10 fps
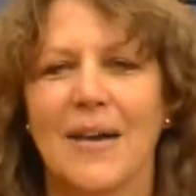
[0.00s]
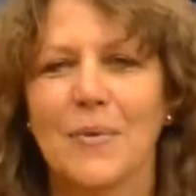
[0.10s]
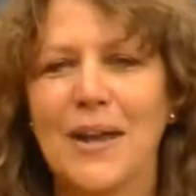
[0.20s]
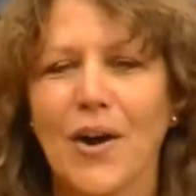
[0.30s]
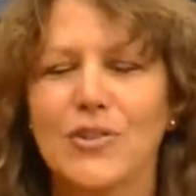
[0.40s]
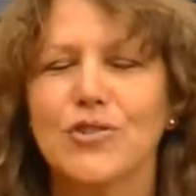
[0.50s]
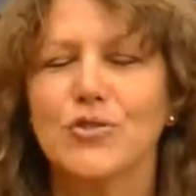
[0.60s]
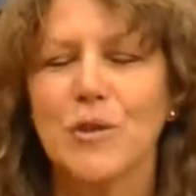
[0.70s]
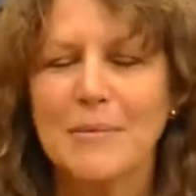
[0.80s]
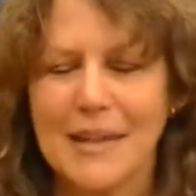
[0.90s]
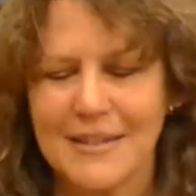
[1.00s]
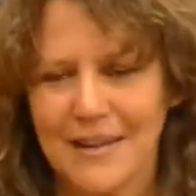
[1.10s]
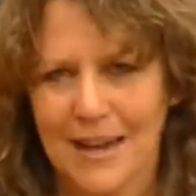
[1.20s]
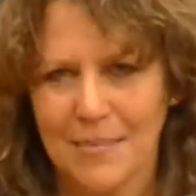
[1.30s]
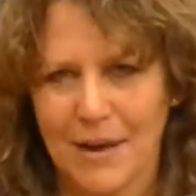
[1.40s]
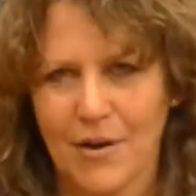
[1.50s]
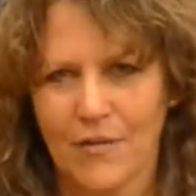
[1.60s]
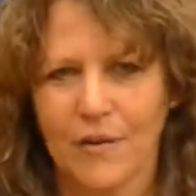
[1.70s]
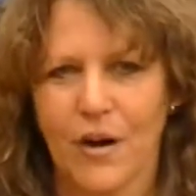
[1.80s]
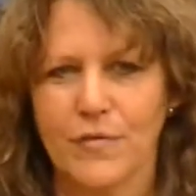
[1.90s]
We are extremely excited about
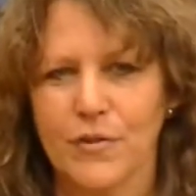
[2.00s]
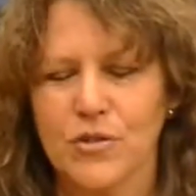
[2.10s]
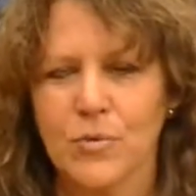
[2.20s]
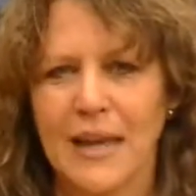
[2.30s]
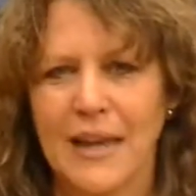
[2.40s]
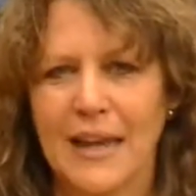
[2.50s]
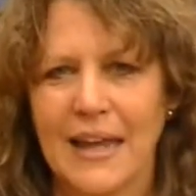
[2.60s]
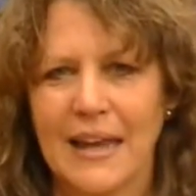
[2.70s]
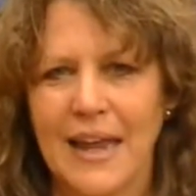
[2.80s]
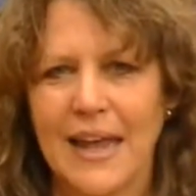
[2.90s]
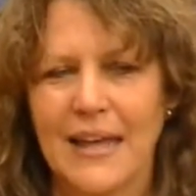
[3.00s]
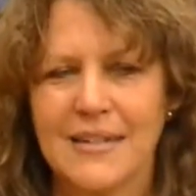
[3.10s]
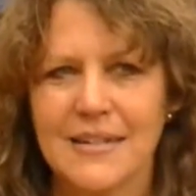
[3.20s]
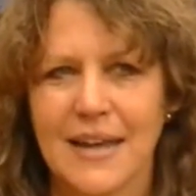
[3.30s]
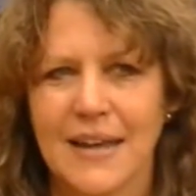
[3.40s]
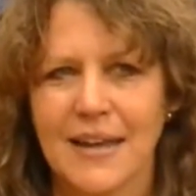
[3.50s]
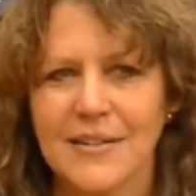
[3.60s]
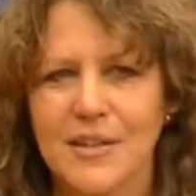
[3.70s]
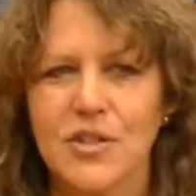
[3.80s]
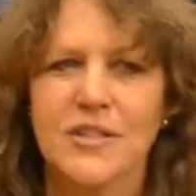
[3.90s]
our first win, and
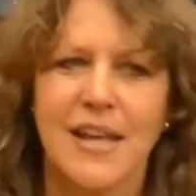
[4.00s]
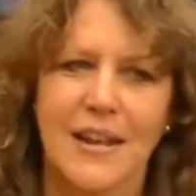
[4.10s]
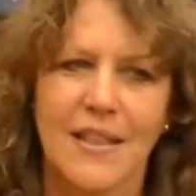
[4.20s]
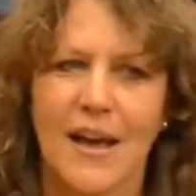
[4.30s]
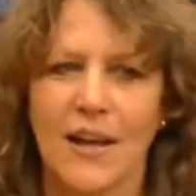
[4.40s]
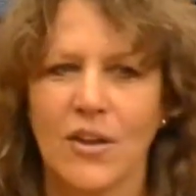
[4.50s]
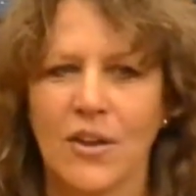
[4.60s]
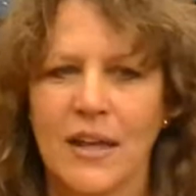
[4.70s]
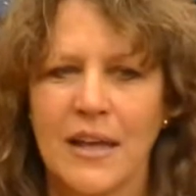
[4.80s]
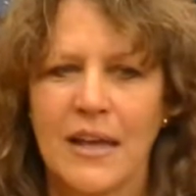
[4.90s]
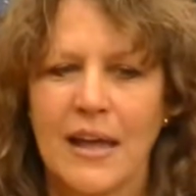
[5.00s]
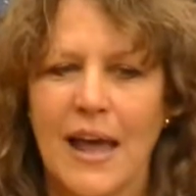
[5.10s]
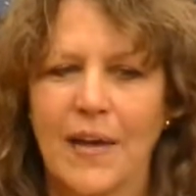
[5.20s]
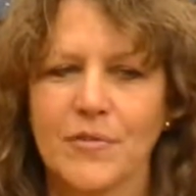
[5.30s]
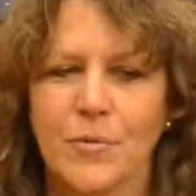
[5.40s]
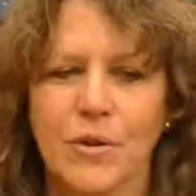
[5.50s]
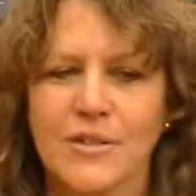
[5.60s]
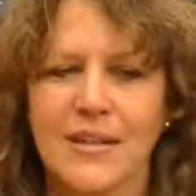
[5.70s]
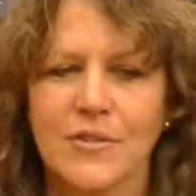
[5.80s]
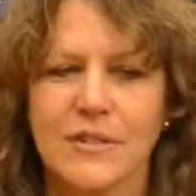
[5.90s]
as I just said in the huddle
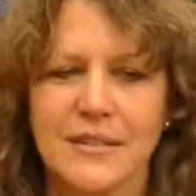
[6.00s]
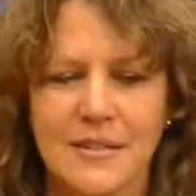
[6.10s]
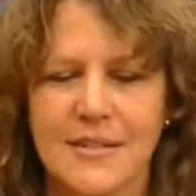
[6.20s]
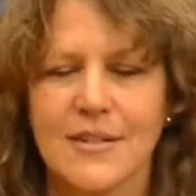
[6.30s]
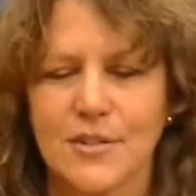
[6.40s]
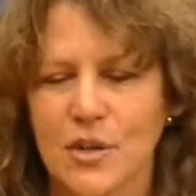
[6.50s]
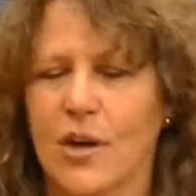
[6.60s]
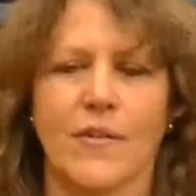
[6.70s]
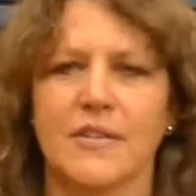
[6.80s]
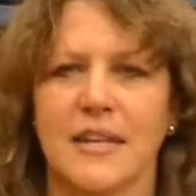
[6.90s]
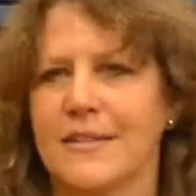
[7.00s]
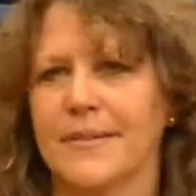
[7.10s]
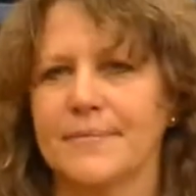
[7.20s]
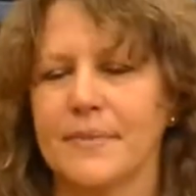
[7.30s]
afterwards, this is the start of our season.